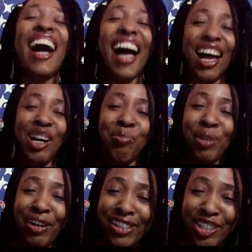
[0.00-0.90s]
I hope
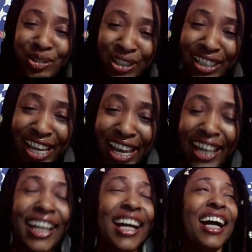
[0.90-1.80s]
y'all enjoyed
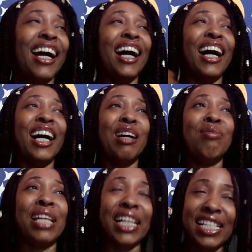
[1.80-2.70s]
that.
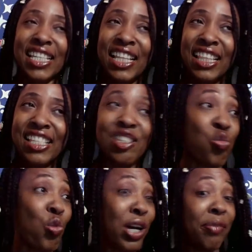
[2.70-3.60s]
Like I said, this is
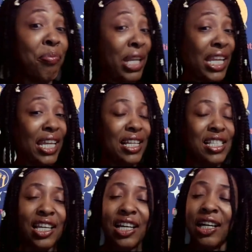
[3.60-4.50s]
one of many
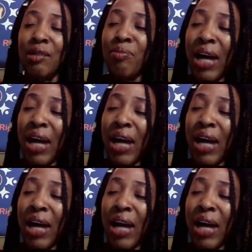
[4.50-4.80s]
to come.